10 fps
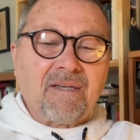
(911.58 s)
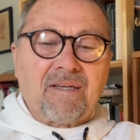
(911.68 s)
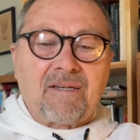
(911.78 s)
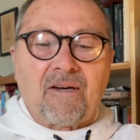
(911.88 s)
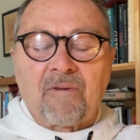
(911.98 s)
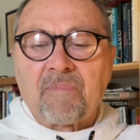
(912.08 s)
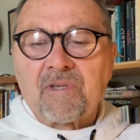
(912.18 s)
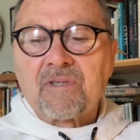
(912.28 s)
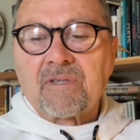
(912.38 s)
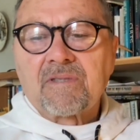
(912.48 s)
cult
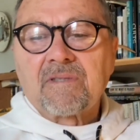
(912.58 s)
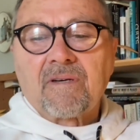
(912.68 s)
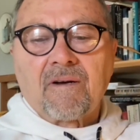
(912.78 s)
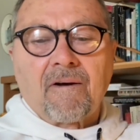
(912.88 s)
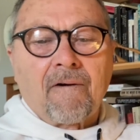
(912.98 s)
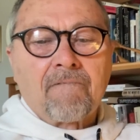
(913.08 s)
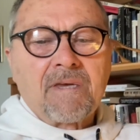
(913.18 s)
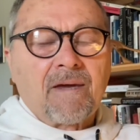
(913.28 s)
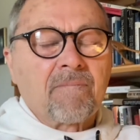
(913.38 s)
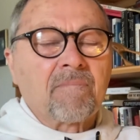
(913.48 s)
business.
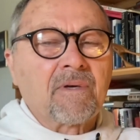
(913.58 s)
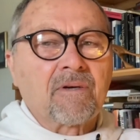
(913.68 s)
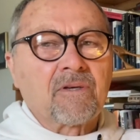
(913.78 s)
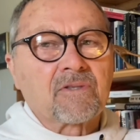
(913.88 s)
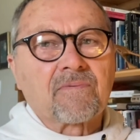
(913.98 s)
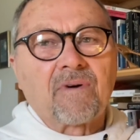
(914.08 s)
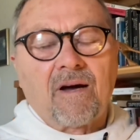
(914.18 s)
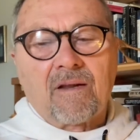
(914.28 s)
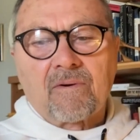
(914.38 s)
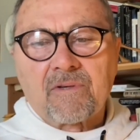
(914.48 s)
He had millions of
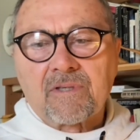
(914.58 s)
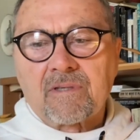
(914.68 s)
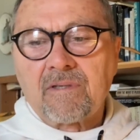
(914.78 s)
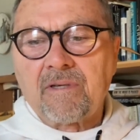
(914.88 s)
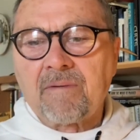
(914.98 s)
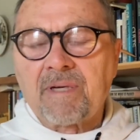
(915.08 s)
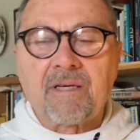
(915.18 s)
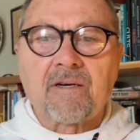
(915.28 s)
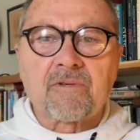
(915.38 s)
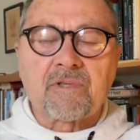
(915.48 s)
followers, including many
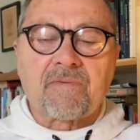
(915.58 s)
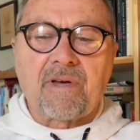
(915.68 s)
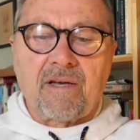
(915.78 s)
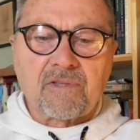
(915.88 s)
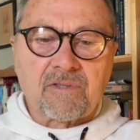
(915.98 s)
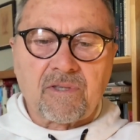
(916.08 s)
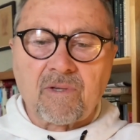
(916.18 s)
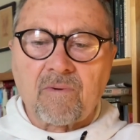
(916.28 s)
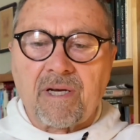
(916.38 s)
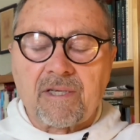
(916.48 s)
hundreds of thousands in the
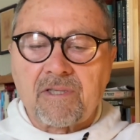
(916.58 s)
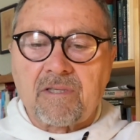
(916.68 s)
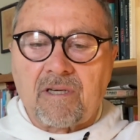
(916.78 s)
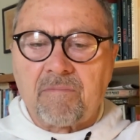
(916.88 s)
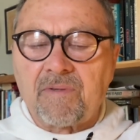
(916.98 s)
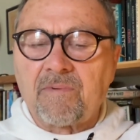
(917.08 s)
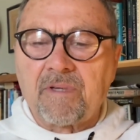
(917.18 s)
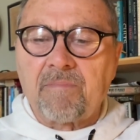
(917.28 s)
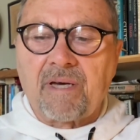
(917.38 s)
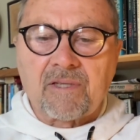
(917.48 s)
West before
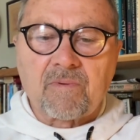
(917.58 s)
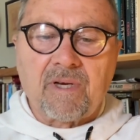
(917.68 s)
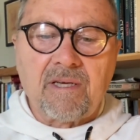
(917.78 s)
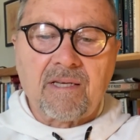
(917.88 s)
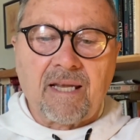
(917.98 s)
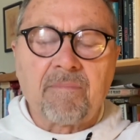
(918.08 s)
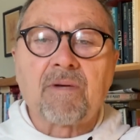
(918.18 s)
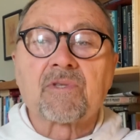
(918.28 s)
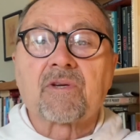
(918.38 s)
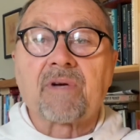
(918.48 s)
he passed away. He claimed he
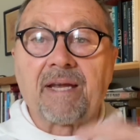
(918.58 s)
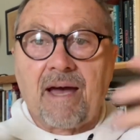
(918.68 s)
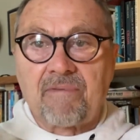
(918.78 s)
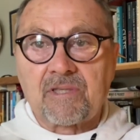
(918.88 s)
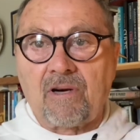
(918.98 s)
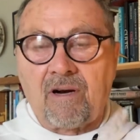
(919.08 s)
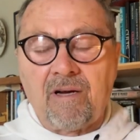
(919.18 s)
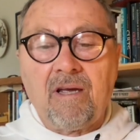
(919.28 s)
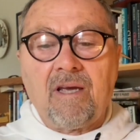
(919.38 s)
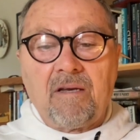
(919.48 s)
was the great avatar,
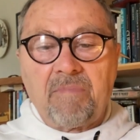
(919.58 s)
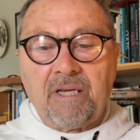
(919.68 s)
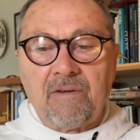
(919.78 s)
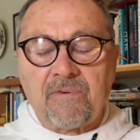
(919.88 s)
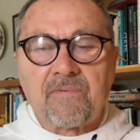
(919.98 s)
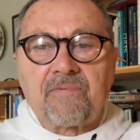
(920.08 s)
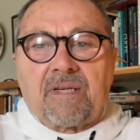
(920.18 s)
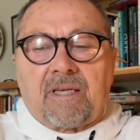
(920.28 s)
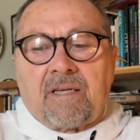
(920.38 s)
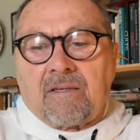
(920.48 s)
meaning
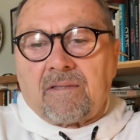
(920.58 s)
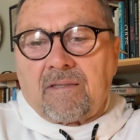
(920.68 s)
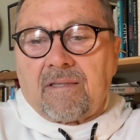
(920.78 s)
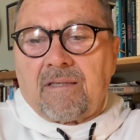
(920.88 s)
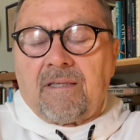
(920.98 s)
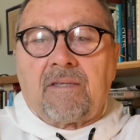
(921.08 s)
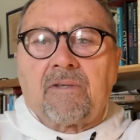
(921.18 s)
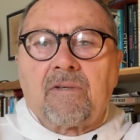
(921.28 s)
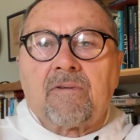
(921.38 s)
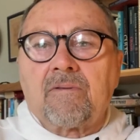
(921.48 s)
fulfilling the
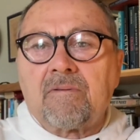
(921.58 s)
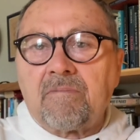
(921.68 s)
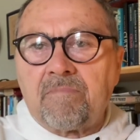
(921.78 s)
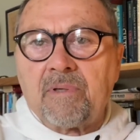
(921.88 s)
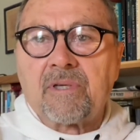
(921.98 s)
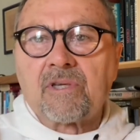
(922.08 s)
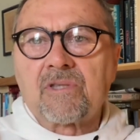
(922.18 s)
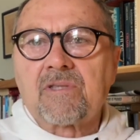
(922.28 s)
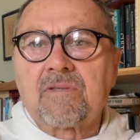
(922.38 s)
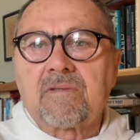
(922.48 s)
Hindu,
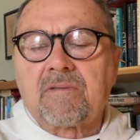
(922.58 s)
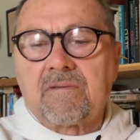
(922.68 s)
Buddhist,